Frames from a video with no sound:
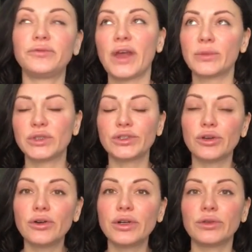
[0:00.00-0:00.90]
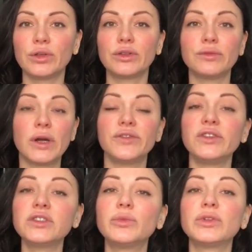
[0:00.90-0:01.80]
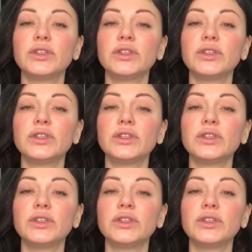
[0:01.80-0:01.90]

famous story and very visible.